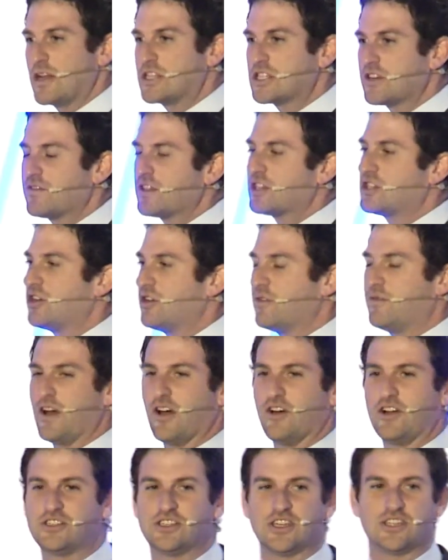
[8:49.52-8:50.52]
of the 2
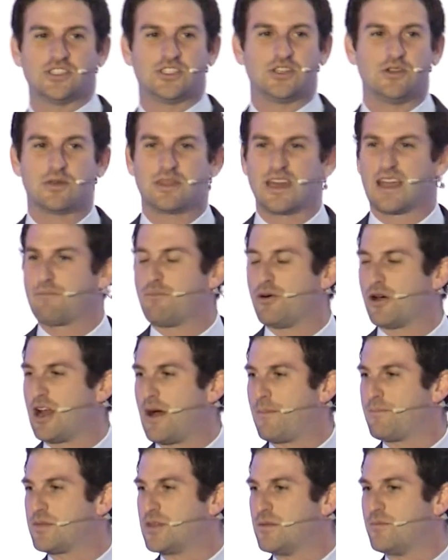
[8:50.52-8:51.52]
villages do you think put
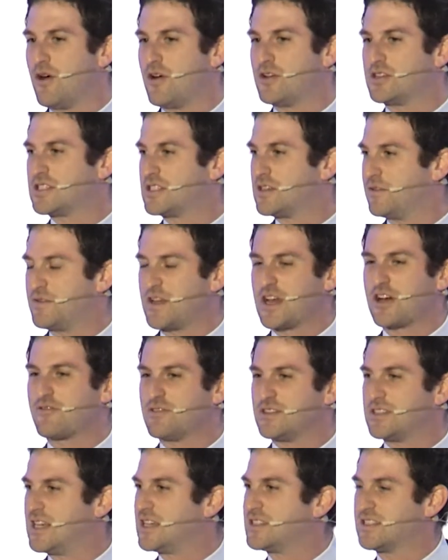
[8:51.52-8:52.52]
up the most severe
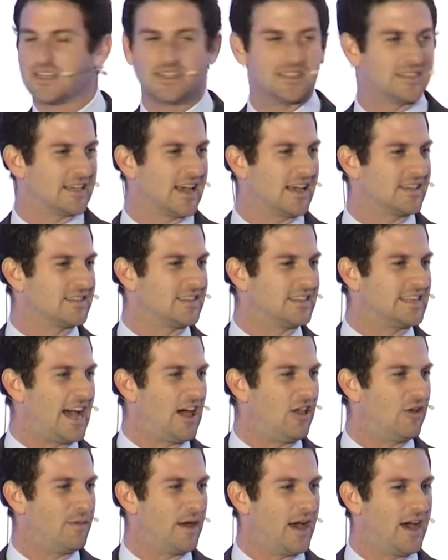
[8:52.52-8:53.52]
resistance against the
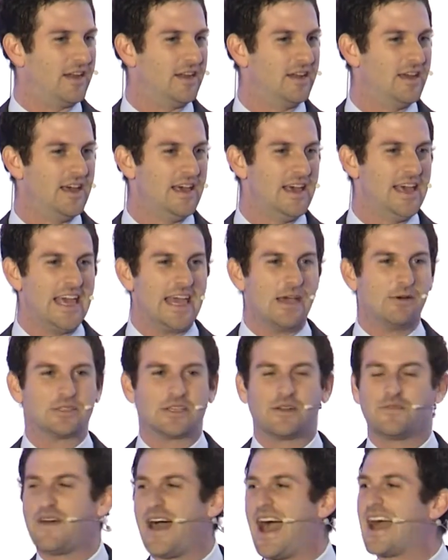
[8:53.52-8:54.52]
Taliban? It was in
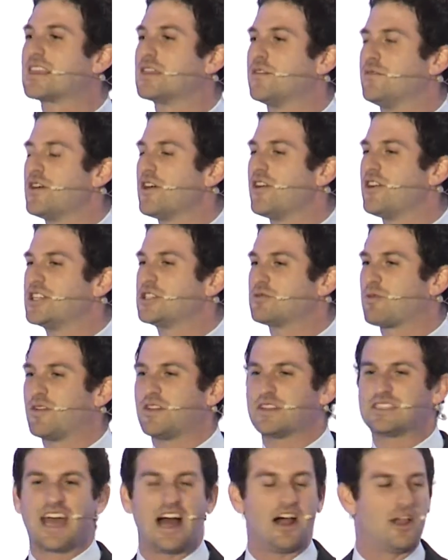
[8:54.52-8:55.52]
fact the village where the
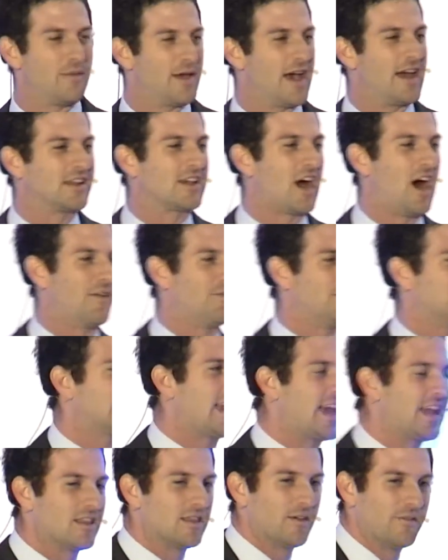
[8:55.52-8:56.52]
Taliban
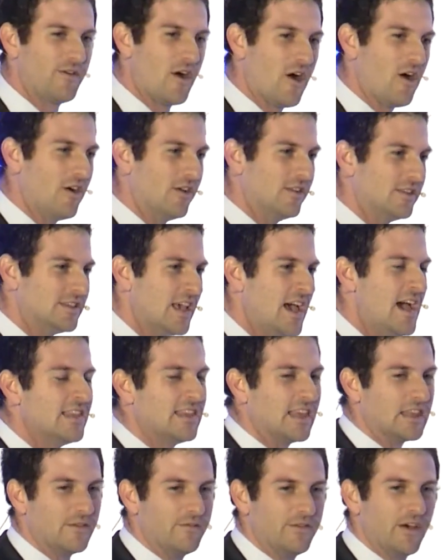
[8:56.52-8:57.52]
confiscated the phones
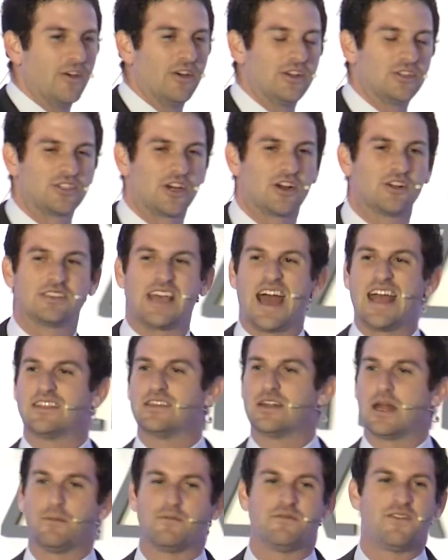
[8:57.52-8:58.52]
that the villagers ended
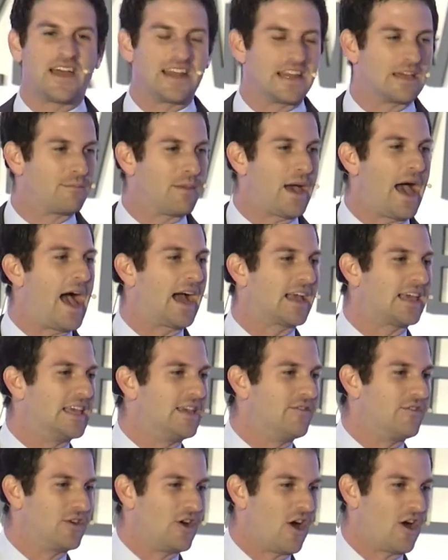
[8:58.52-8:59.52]
up fighting back
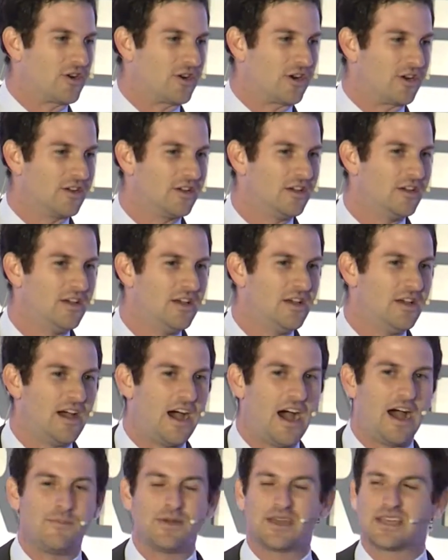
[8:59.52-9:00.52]
even harder.
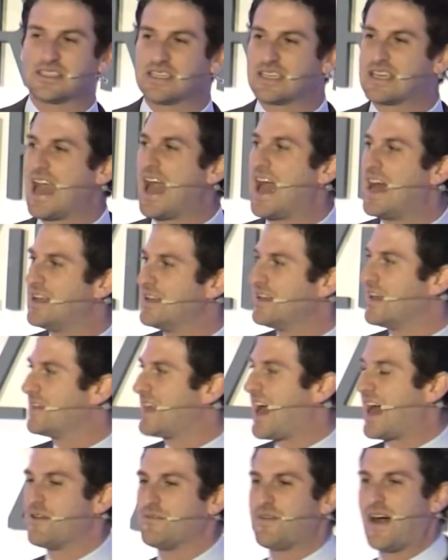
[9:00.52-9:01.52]
Because again, in
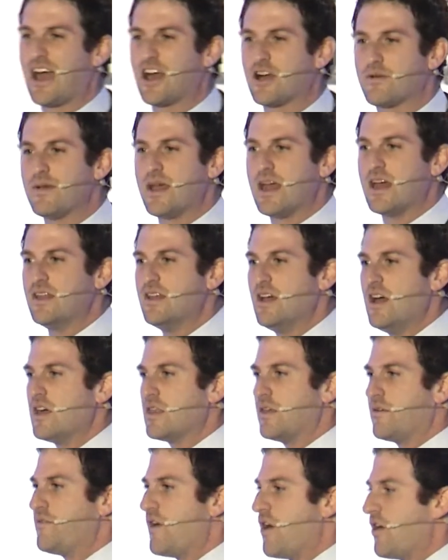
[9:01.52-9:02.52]
that environment, the
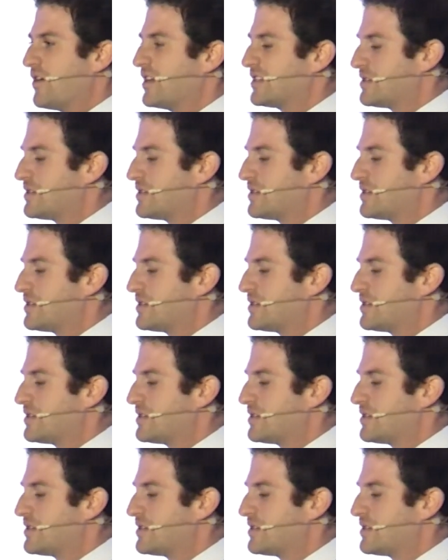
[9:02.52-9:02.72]
phone is a